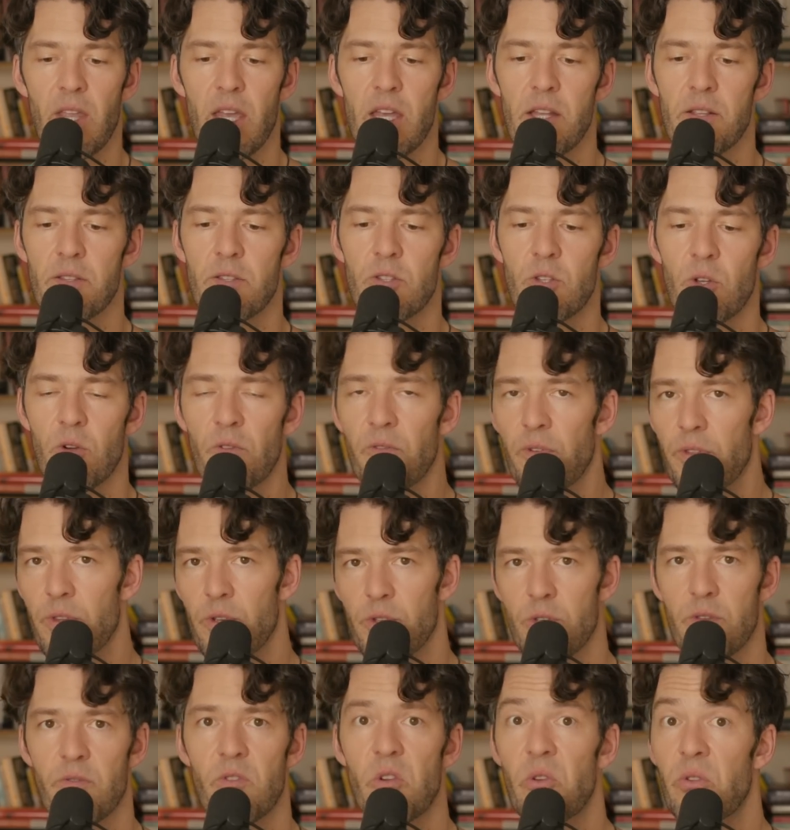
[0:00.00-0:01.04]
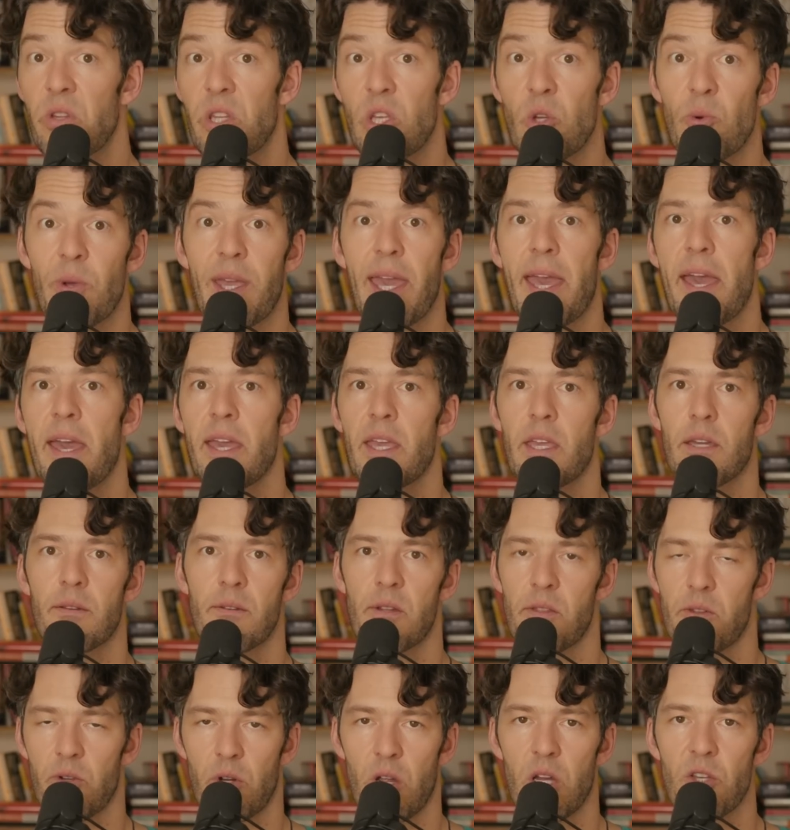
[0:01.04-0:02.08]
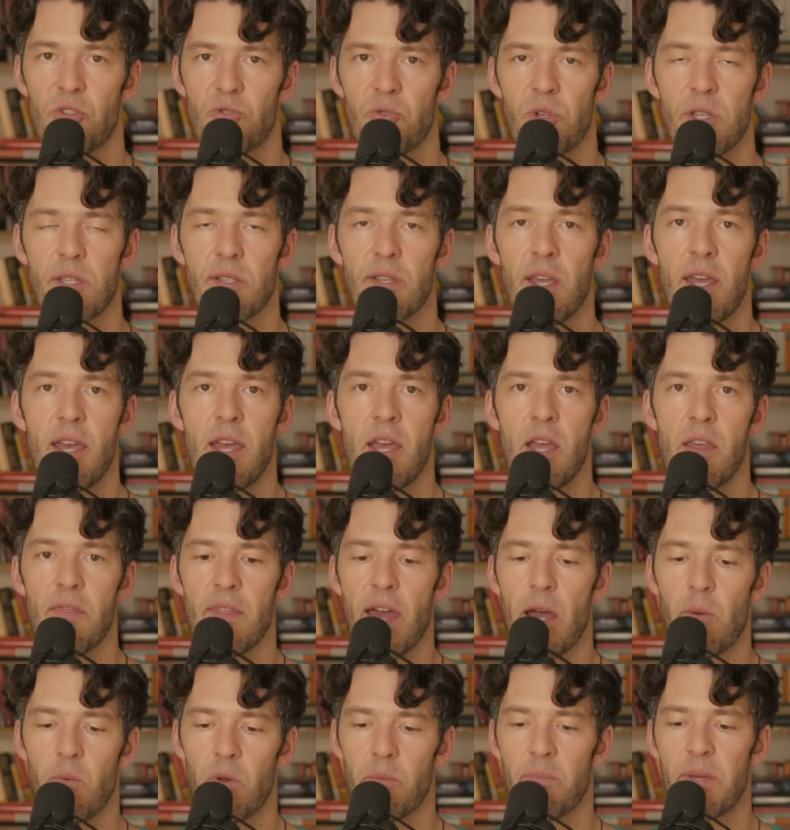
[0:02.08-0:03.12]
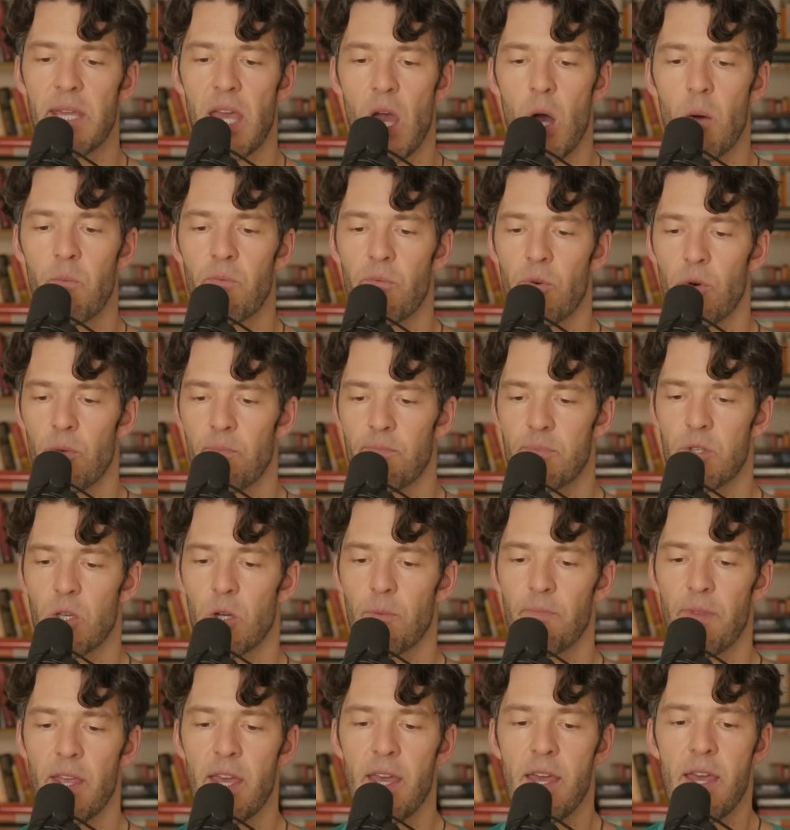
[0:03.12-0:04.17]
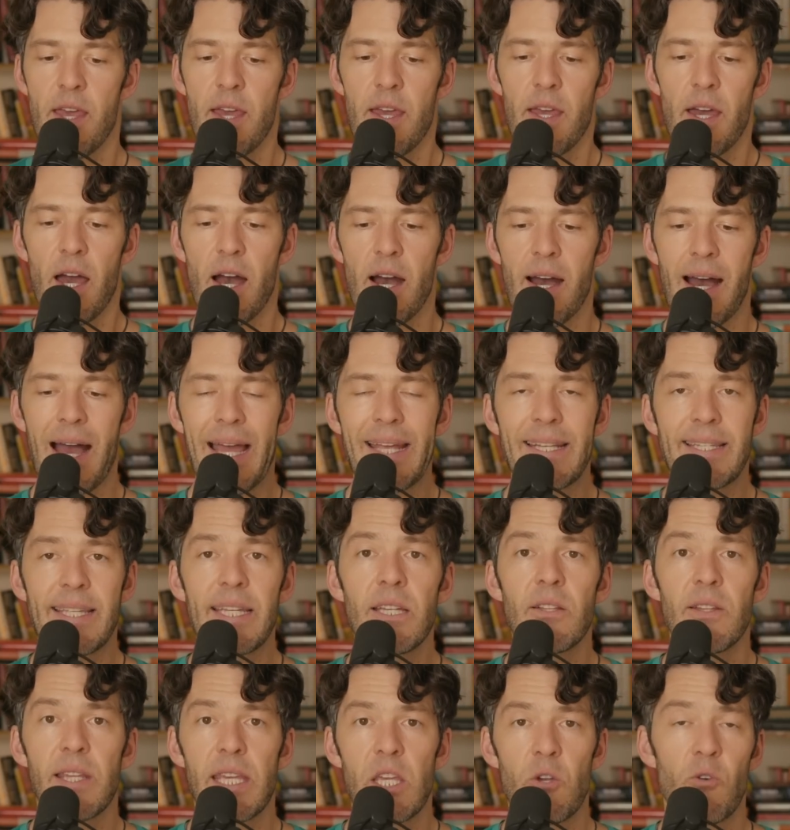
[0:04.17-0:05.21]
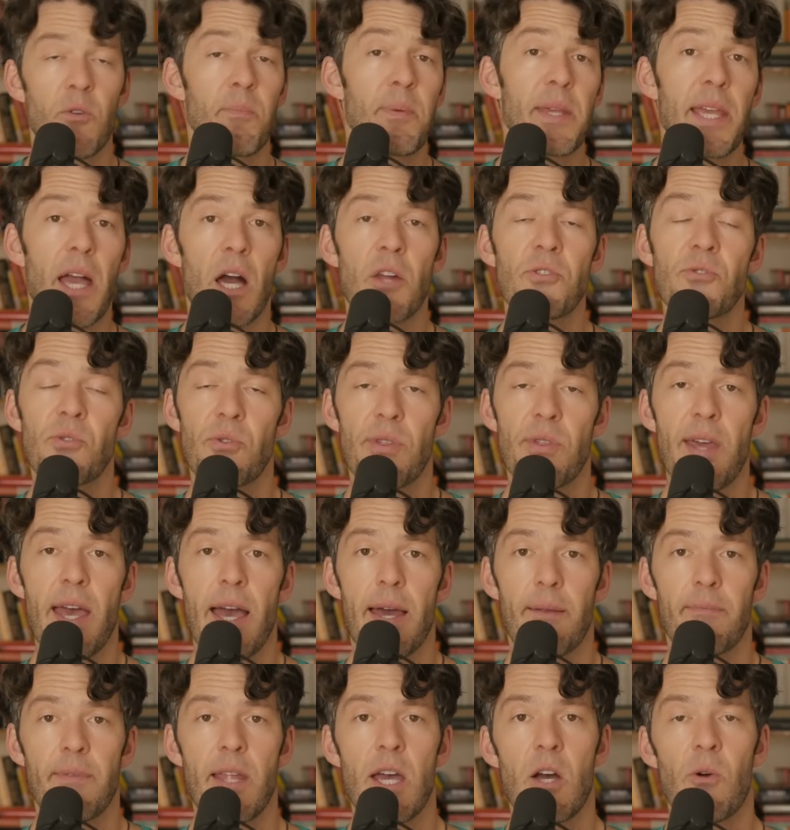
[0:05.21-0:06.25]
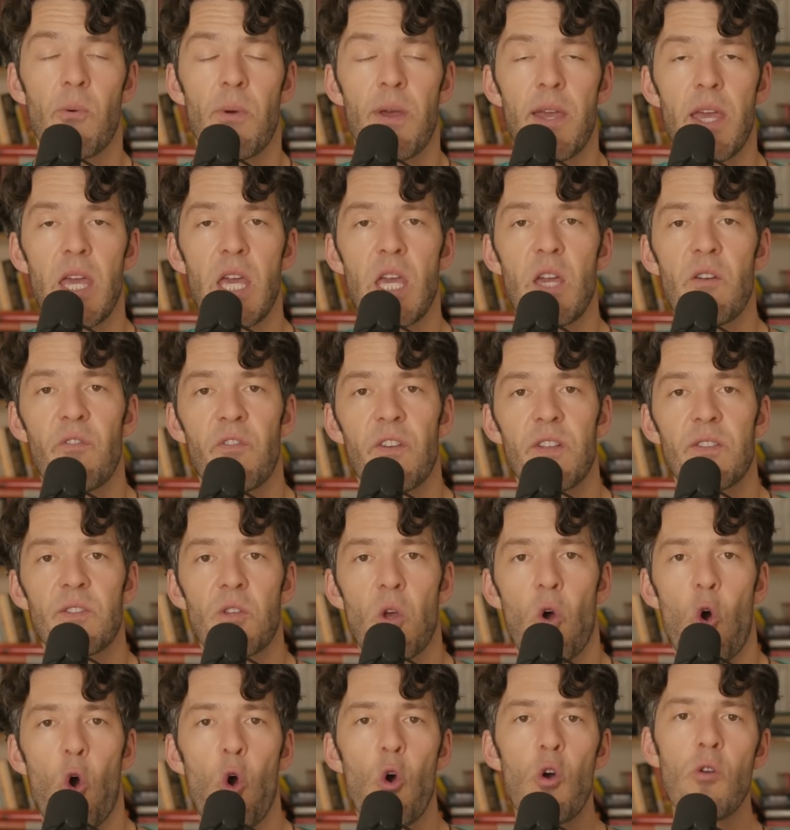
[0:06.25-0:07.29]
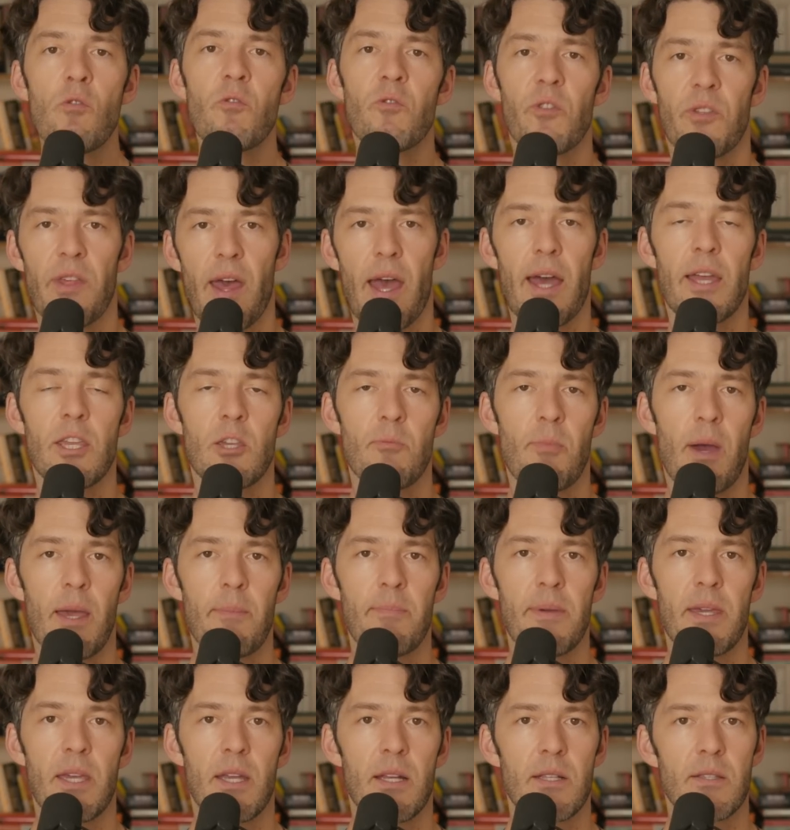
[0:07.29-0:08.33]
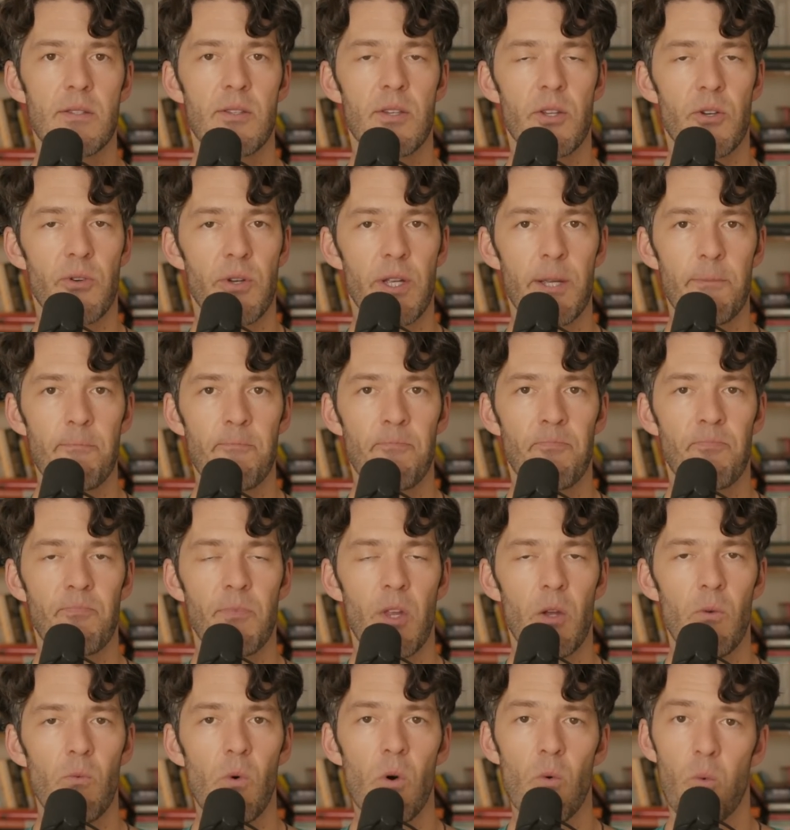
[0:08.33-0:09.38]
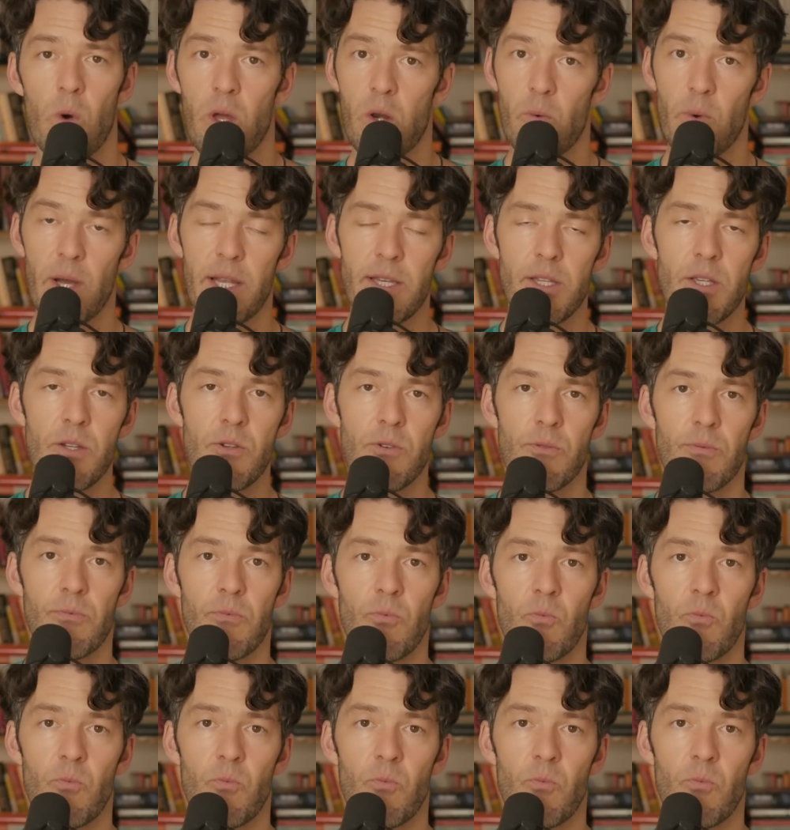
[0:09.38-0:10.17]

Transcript: And so, for those of you in the UK and other countries, that would be helpful. So, uh, ideally, it would be under that. Now, if it's over that, you might be considering well, what do I do?